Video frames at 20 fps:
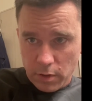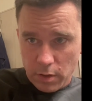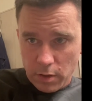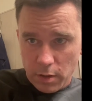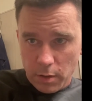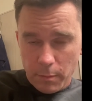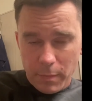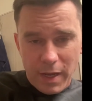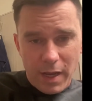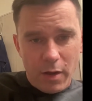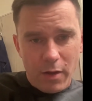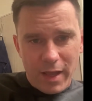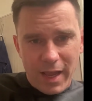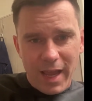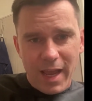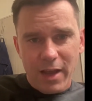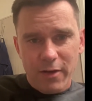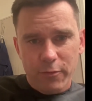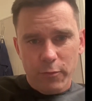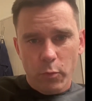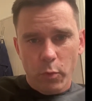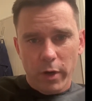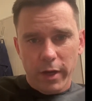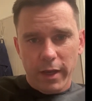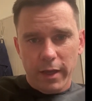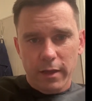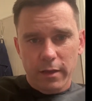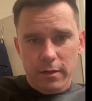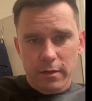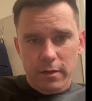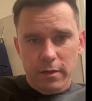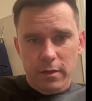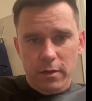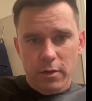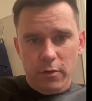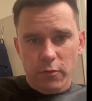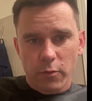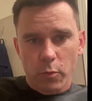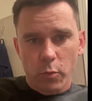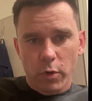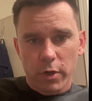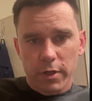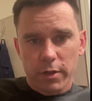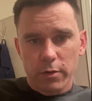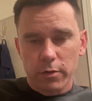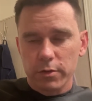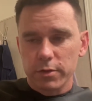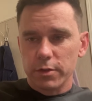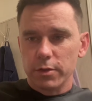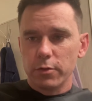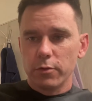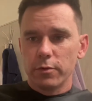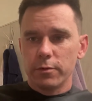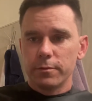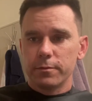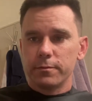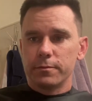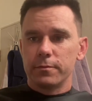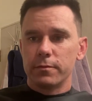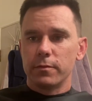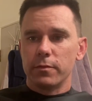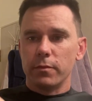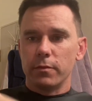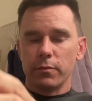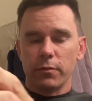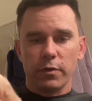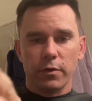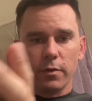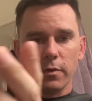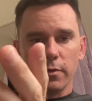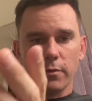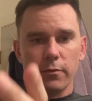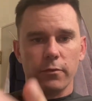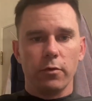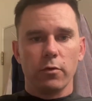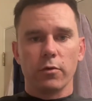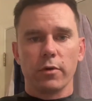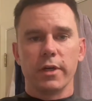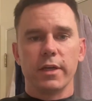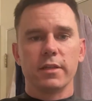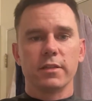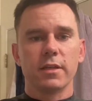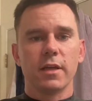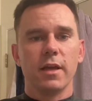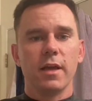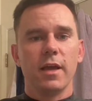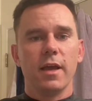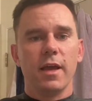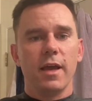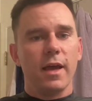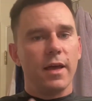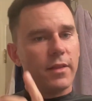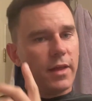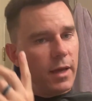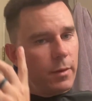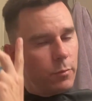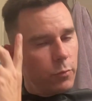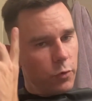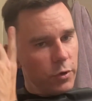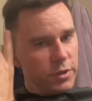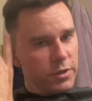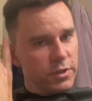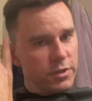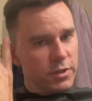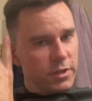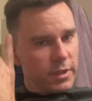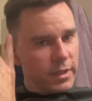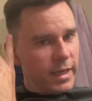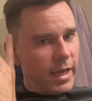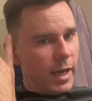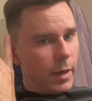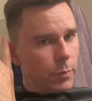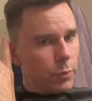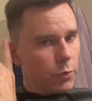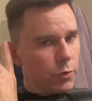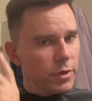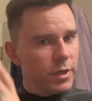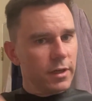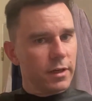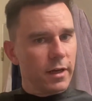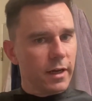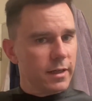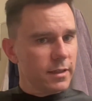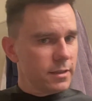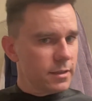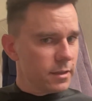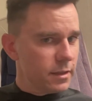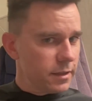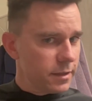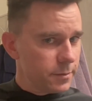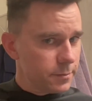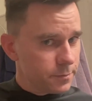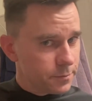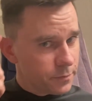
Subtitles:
about halfway from what it'll do, the full raise, and that bridges the gap pretty nicely.